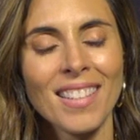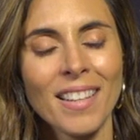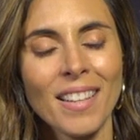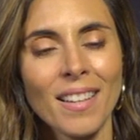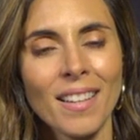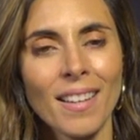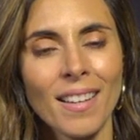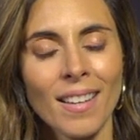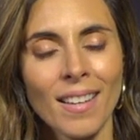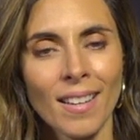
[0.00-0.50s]

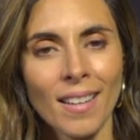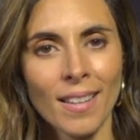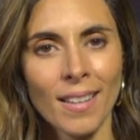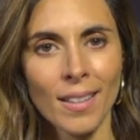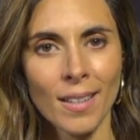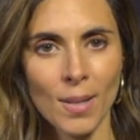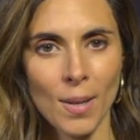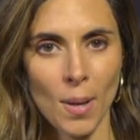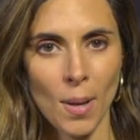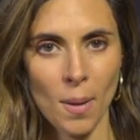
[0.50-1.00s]

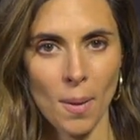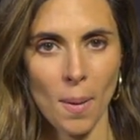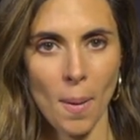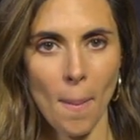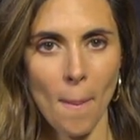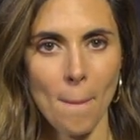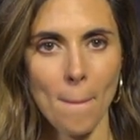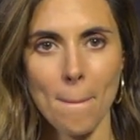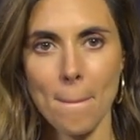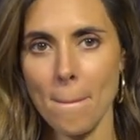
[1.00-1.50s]

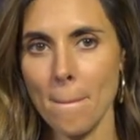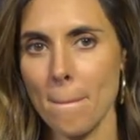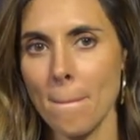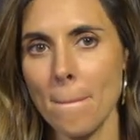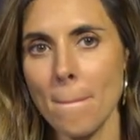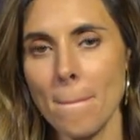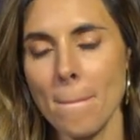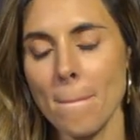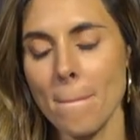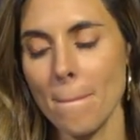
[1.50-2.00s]

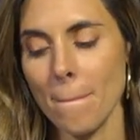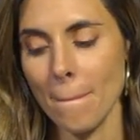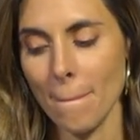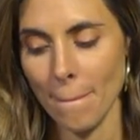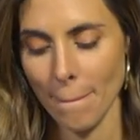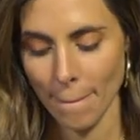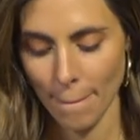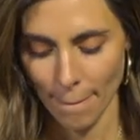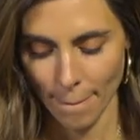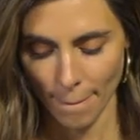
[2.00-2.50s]

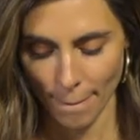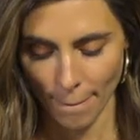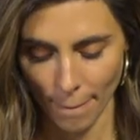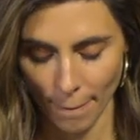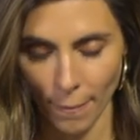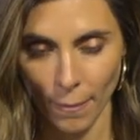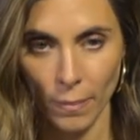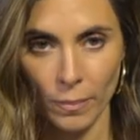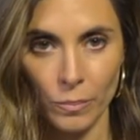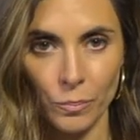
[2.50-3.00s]

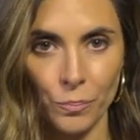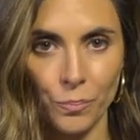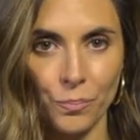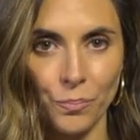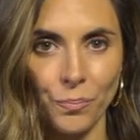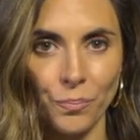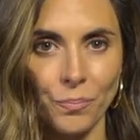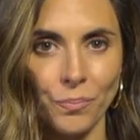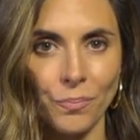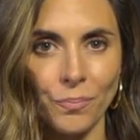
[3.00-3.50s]

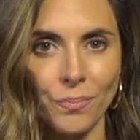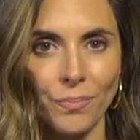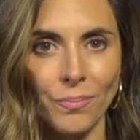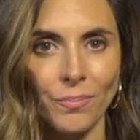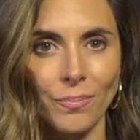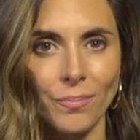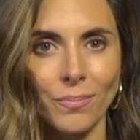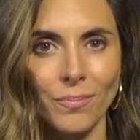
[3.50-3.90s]
No words are spoken by the person on screen.